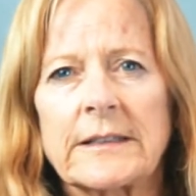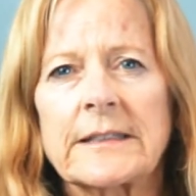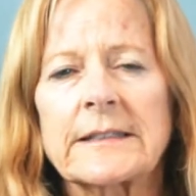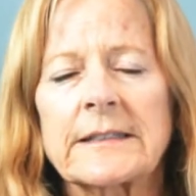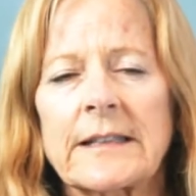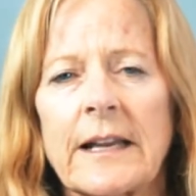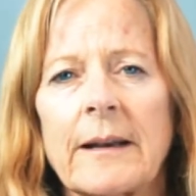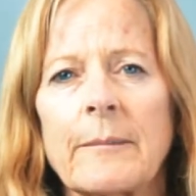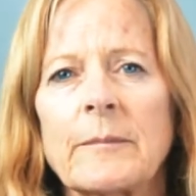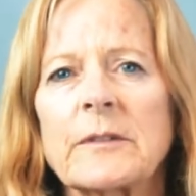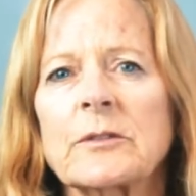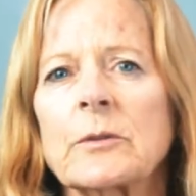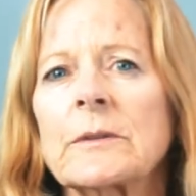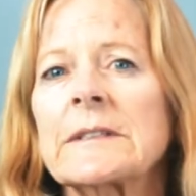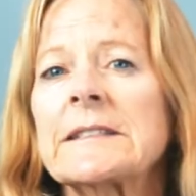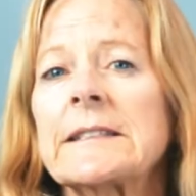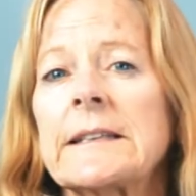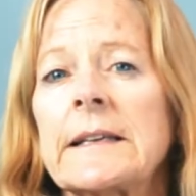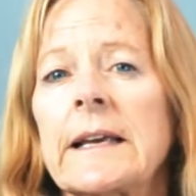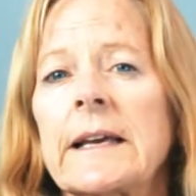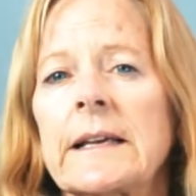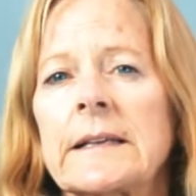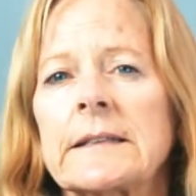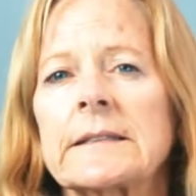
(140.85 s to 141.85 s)
Sometimes we'll
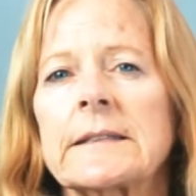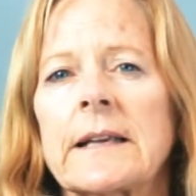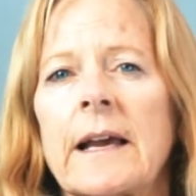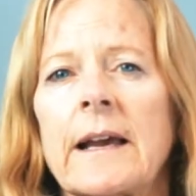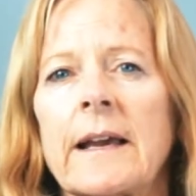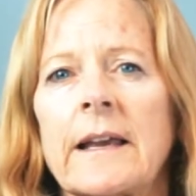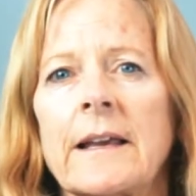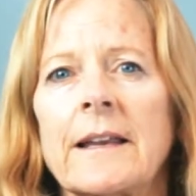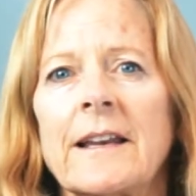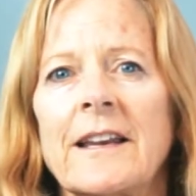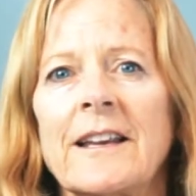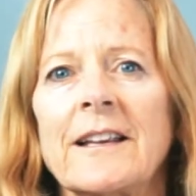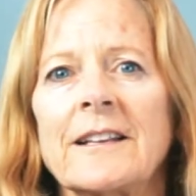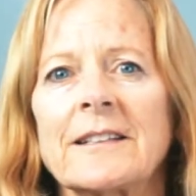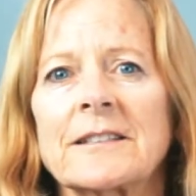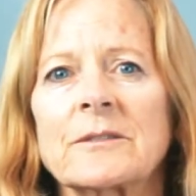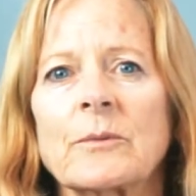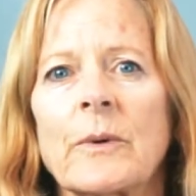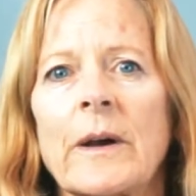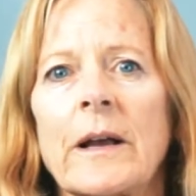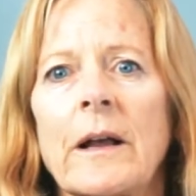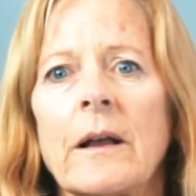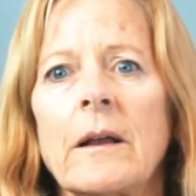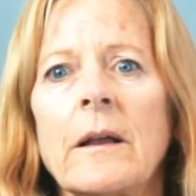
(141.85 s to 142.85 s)
see anxiety as
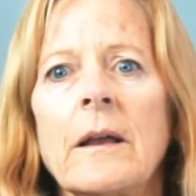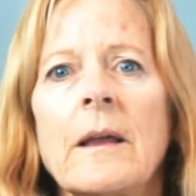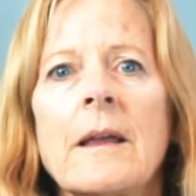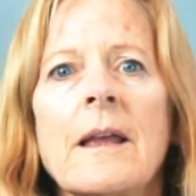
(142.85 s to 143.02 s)
well.